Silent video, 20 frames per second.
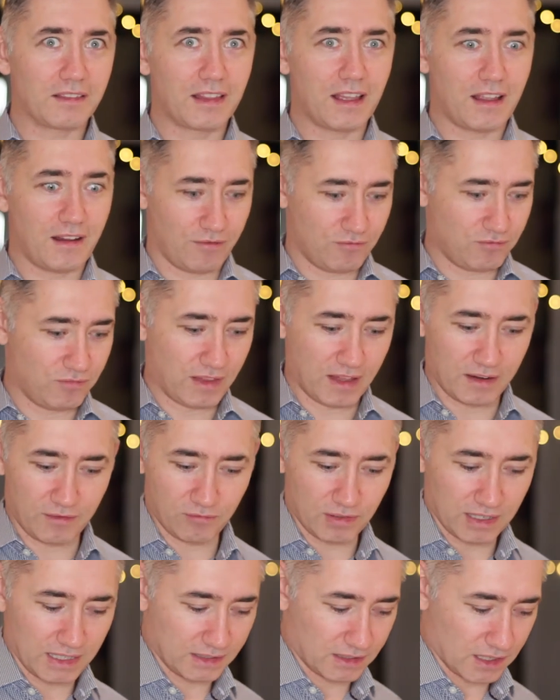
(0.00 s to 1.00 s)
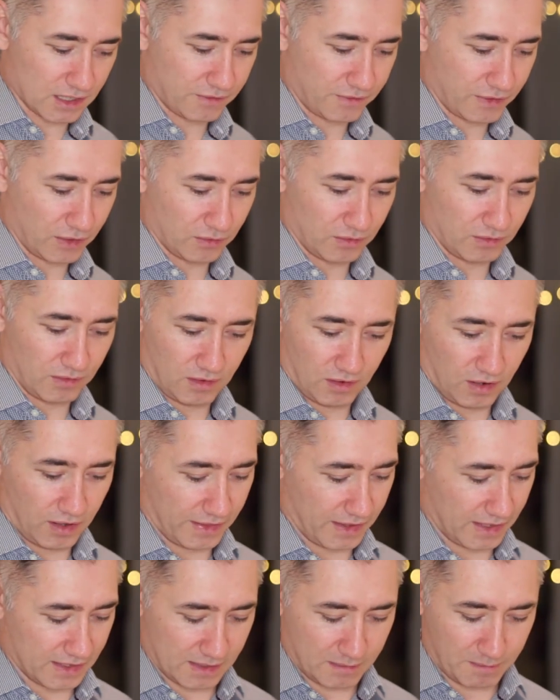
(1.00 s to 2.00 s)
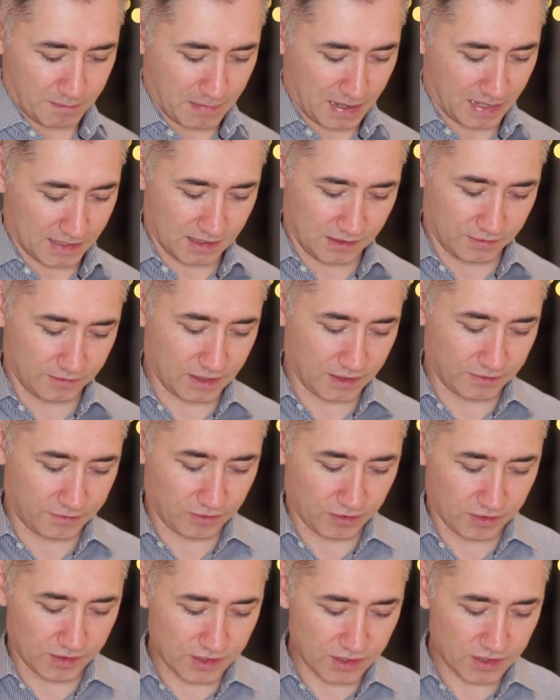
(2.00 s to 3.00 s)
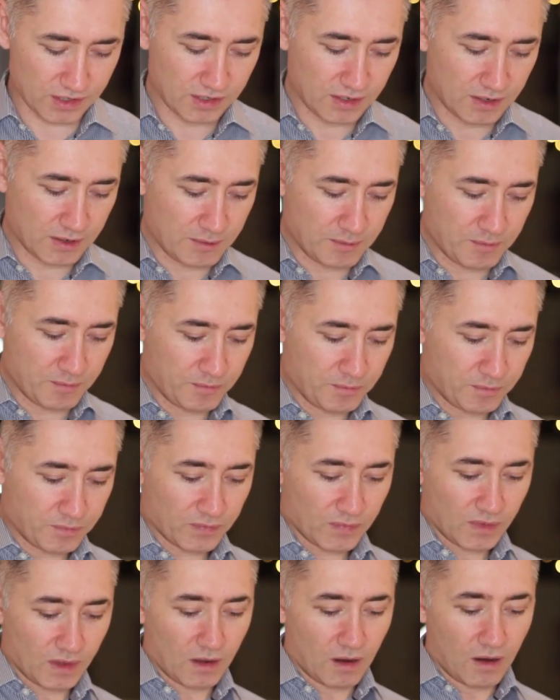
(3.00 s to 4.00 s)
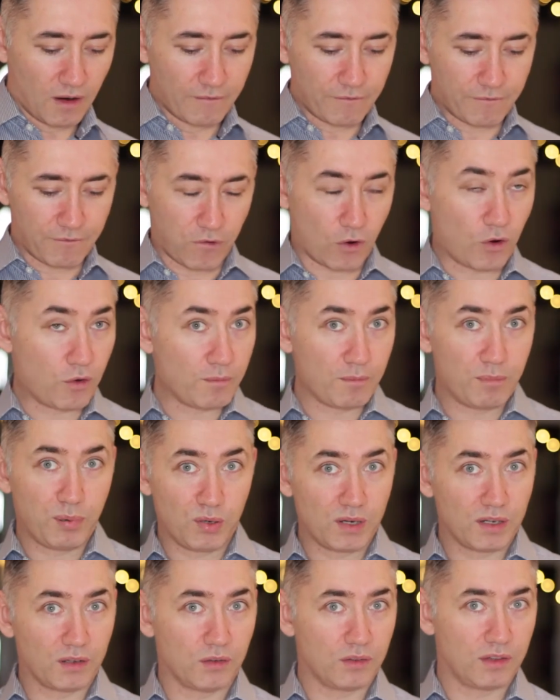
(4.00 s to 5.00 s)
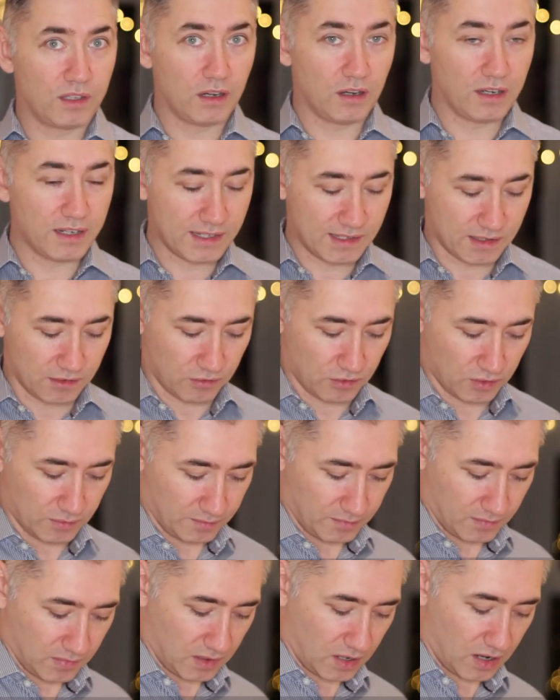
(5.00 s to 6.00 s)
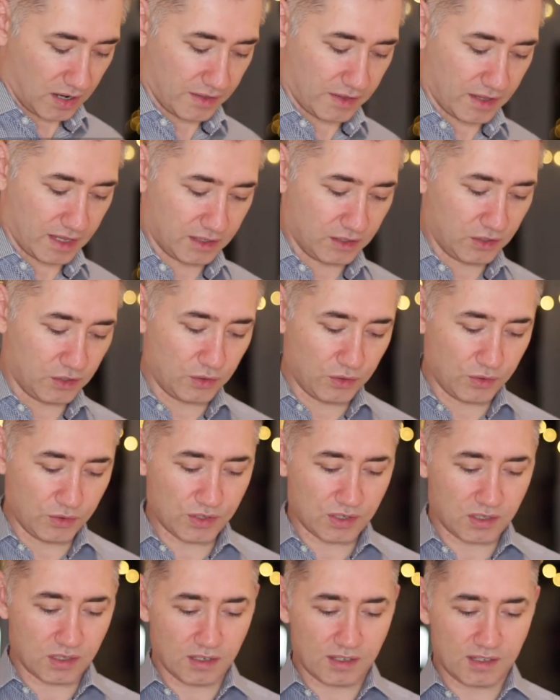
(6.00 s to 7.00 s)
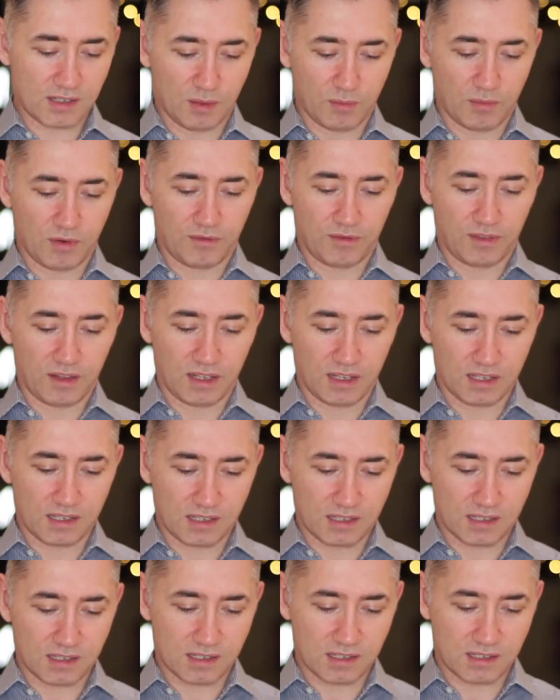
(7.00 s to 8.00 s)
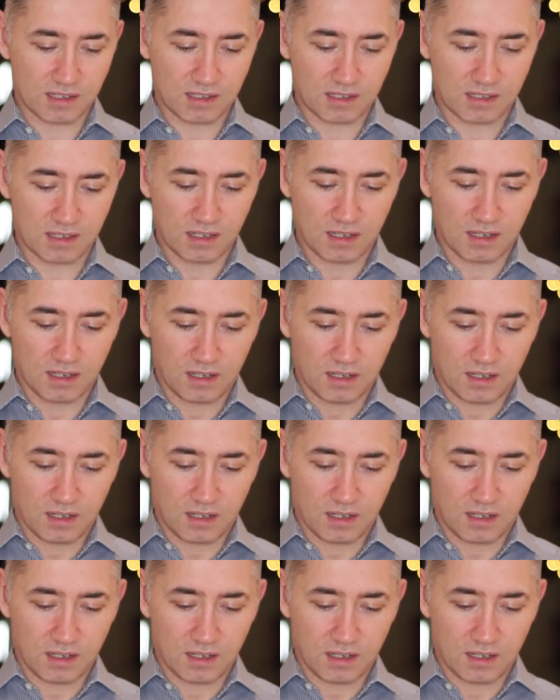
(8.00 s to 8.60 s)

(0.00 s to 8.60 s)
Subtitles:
they really does feel like there's a massive difference. From putting on the eye serum, I then used some of this